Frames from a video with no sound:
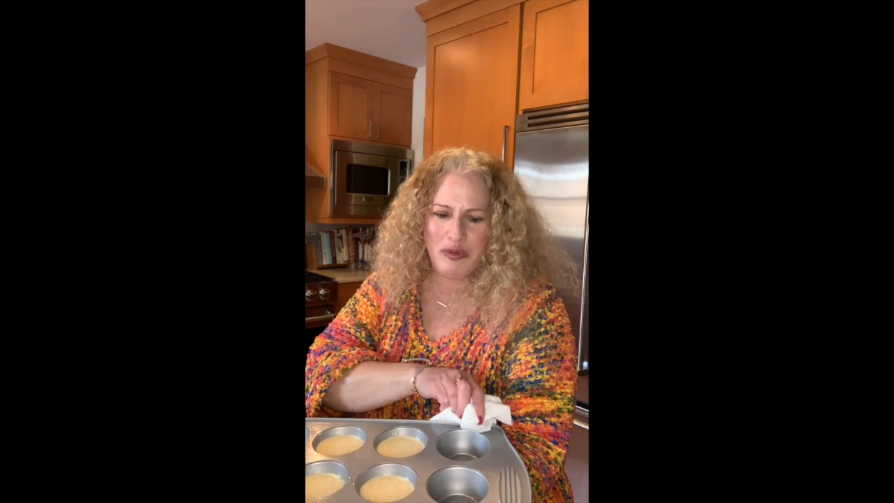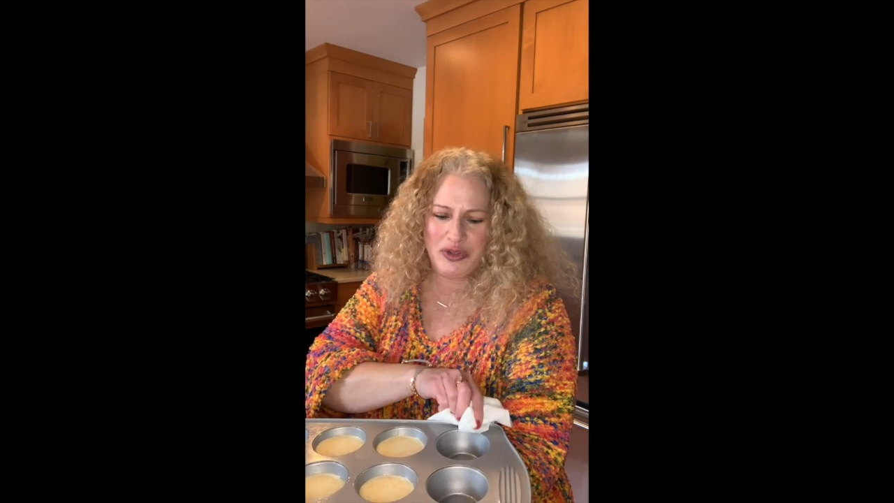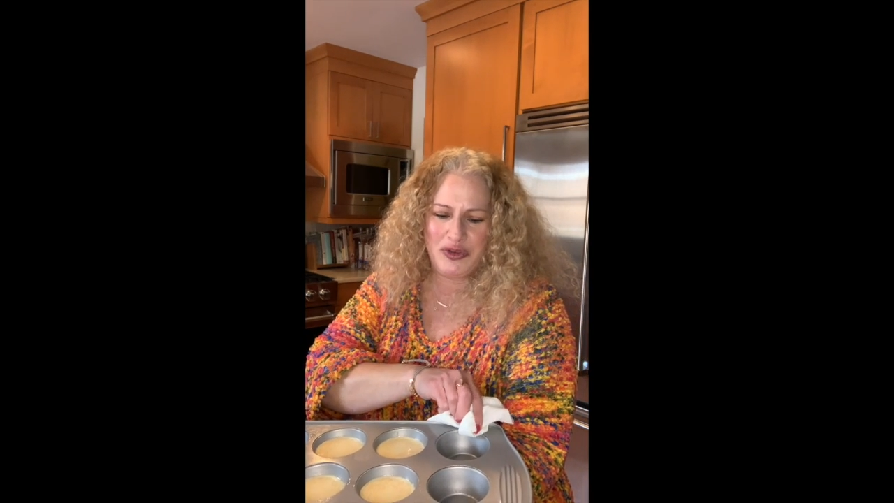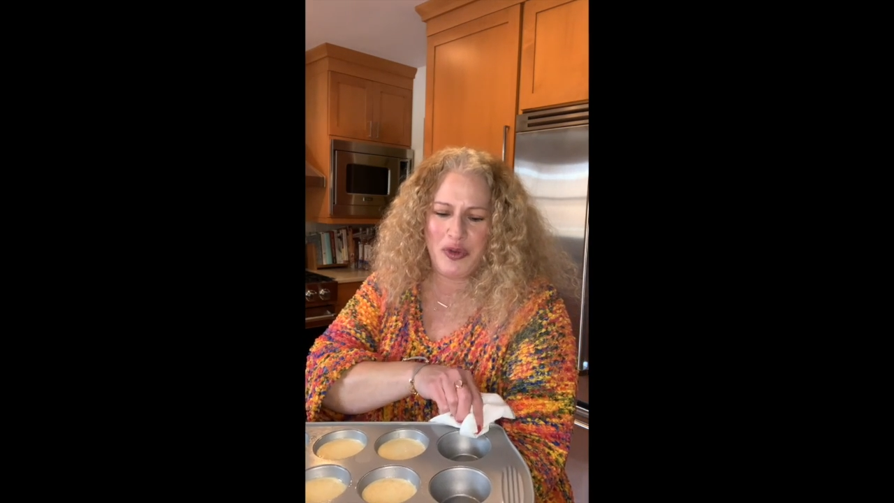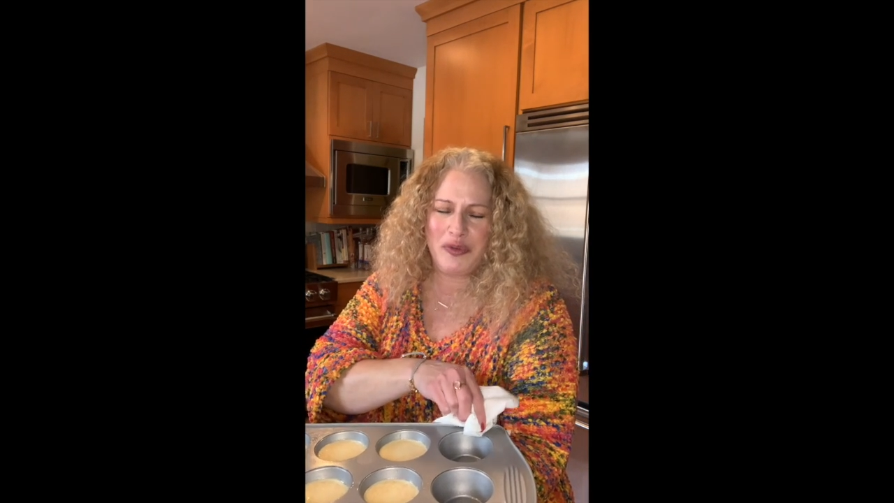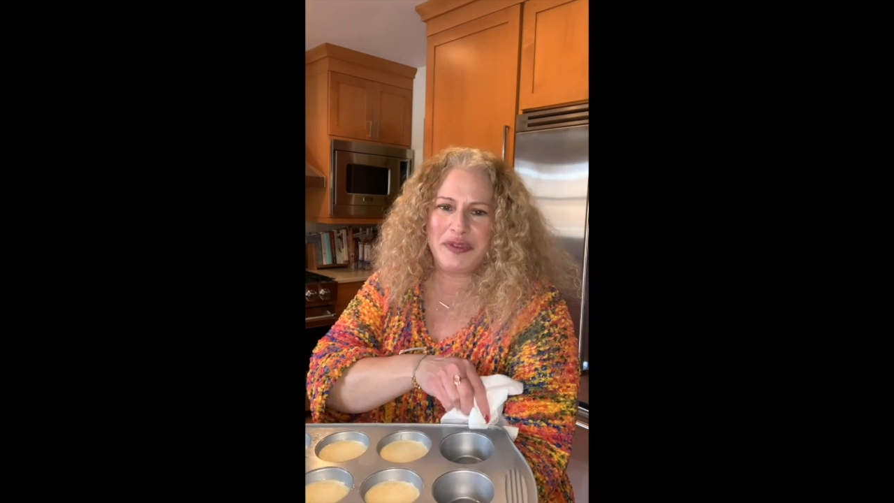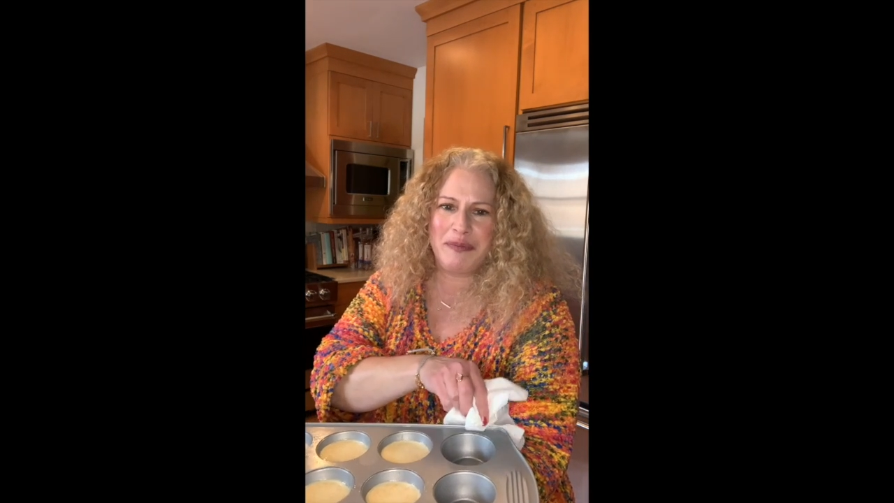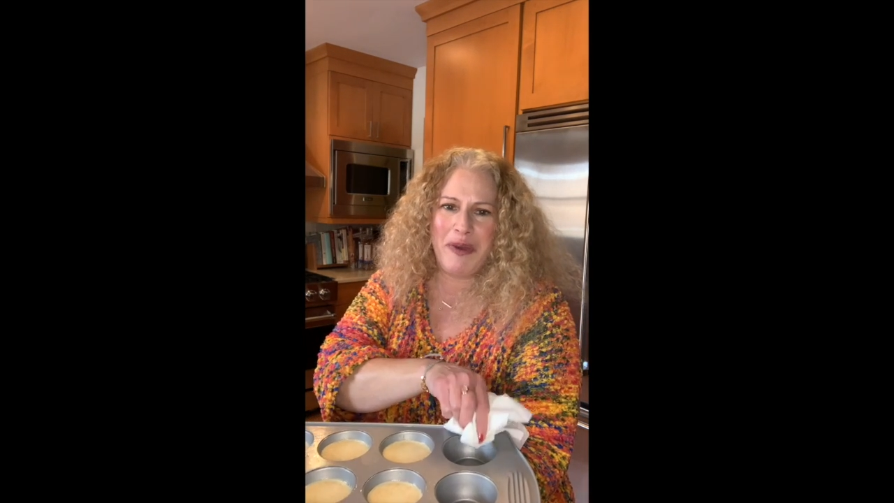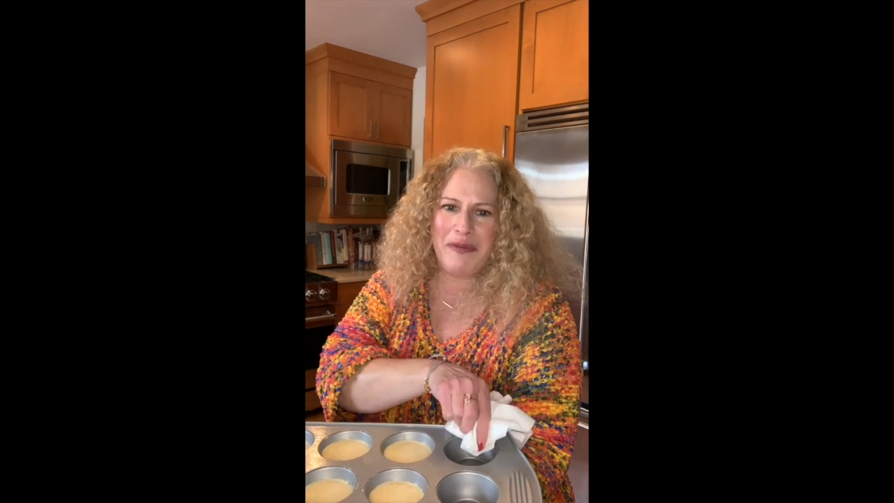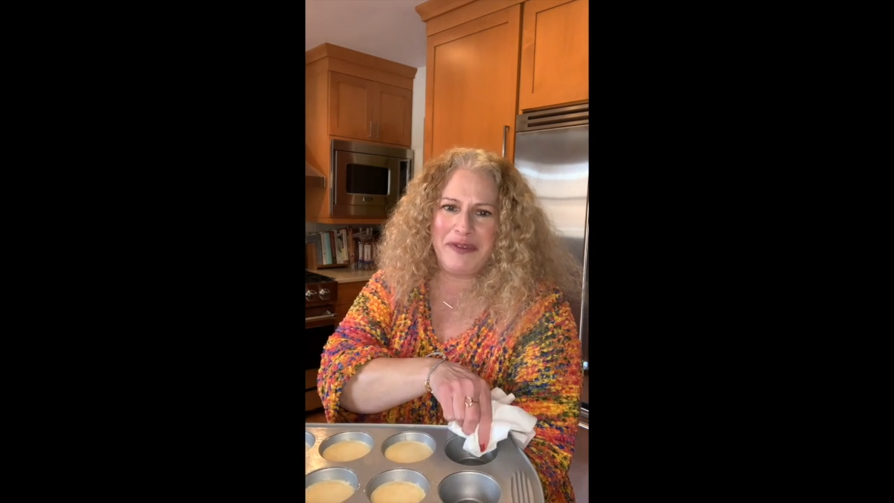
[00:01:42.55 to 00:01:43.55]
those
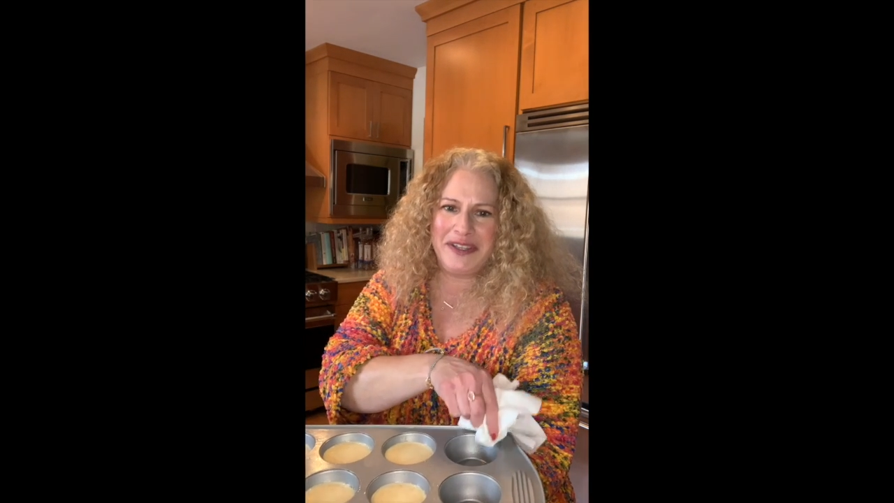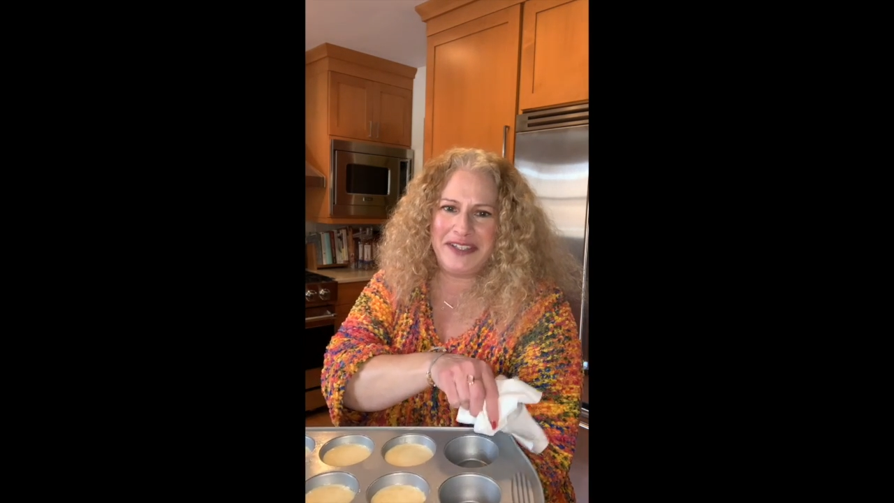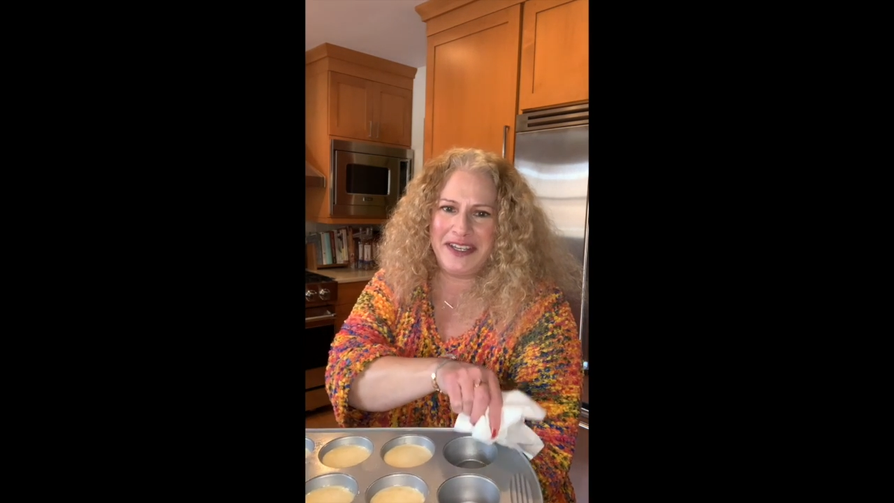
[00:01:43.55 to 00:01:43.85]
muffin tin